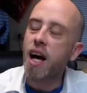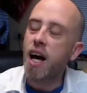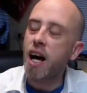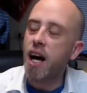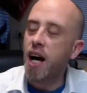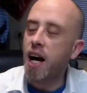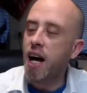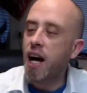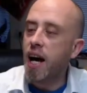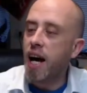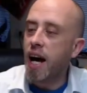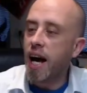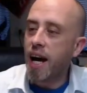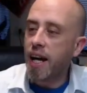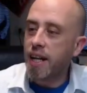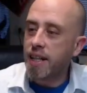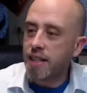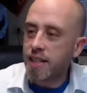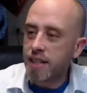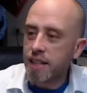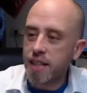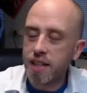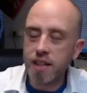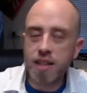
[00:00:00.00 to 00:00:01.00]

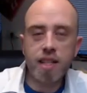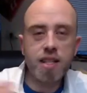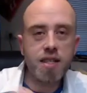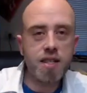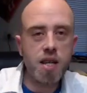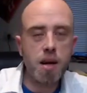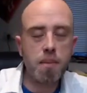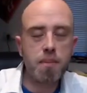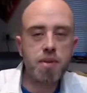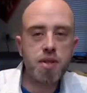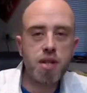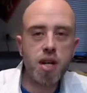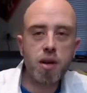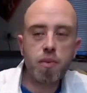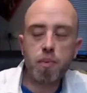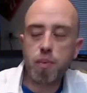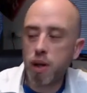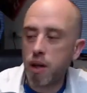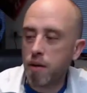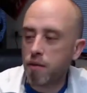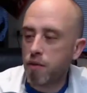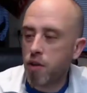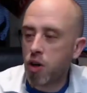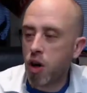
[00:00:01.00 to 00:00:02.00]
And in this episode
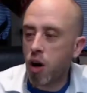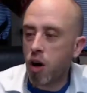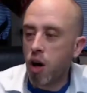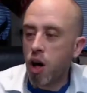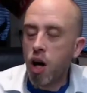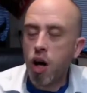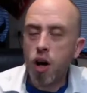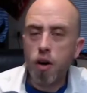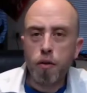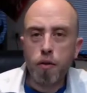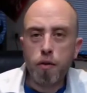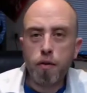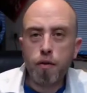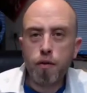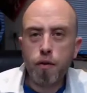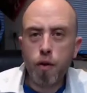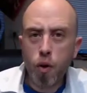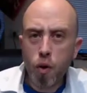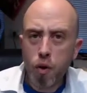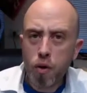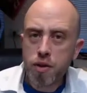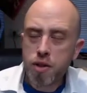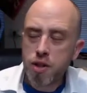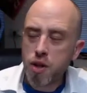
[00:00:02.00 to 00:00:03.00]
we have got
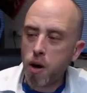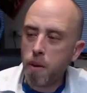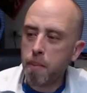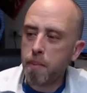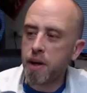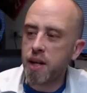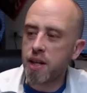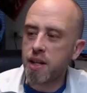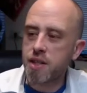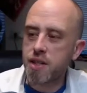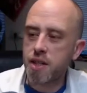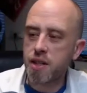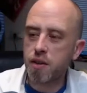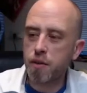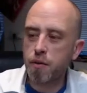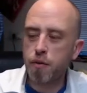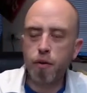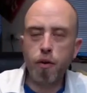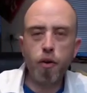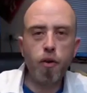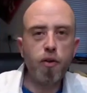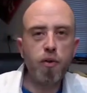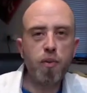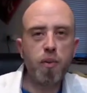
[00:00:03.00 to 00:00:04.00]
4 topics, and the
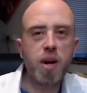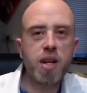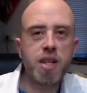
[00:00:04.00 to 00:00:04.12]
4th